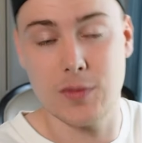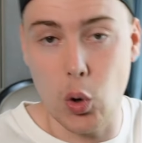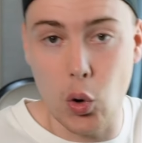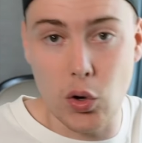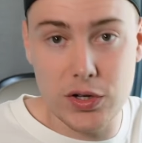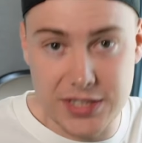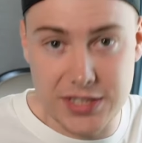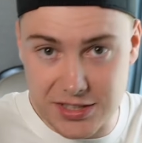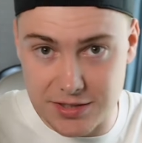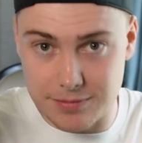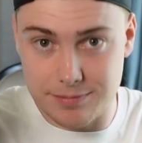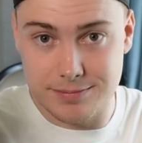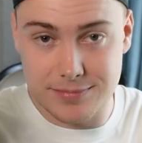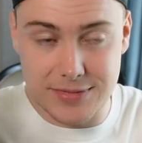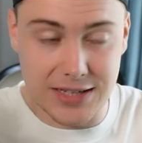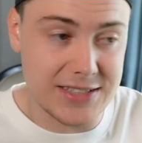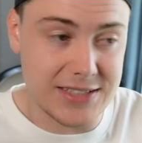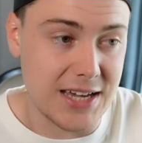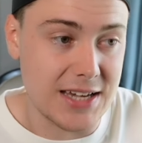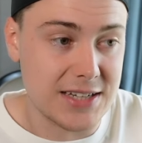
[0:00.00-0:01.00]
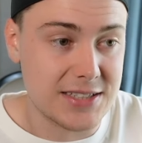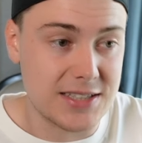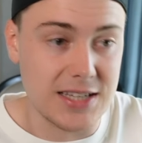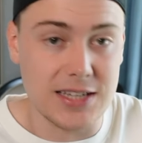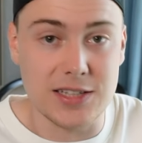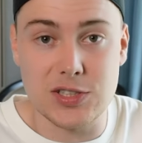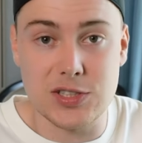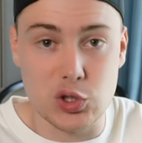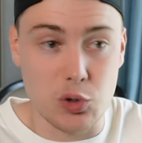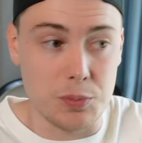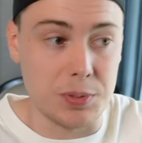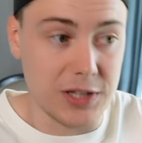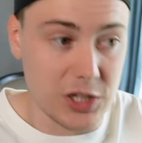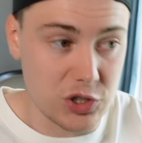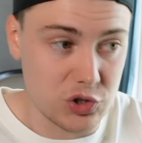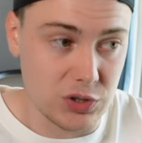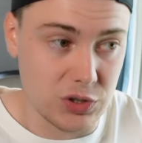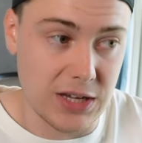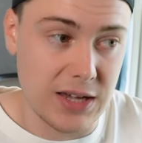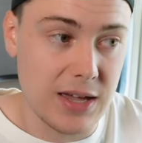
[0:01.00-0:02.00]
autism. It takes things super
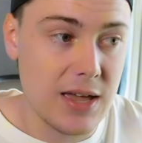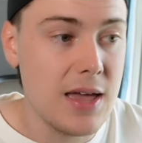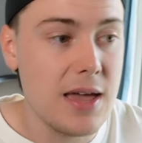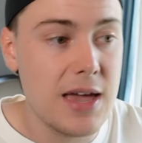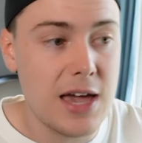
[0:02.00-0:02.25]
literally.